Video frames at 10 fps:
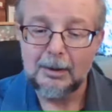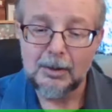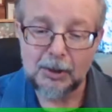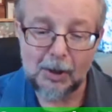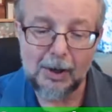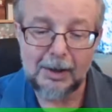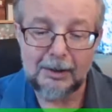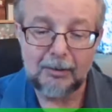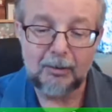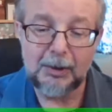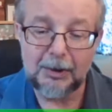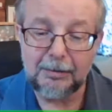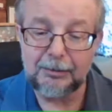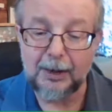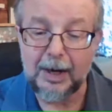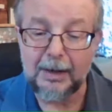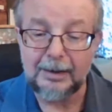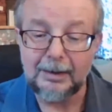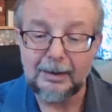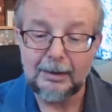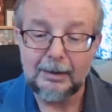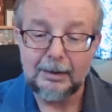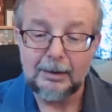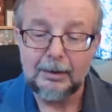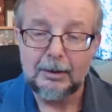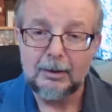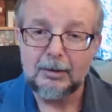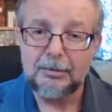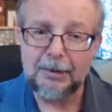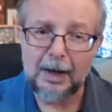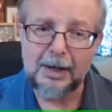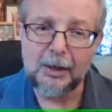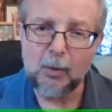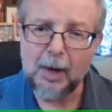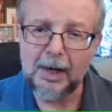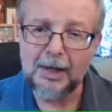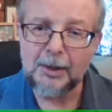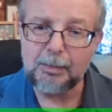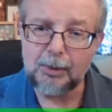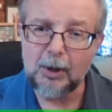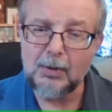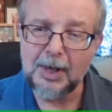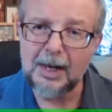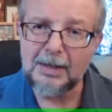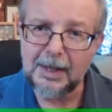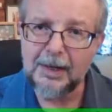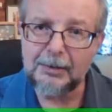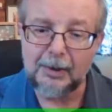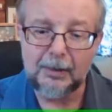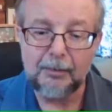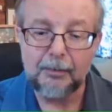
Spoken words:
Talk with a friend. Find a way to protest hatred.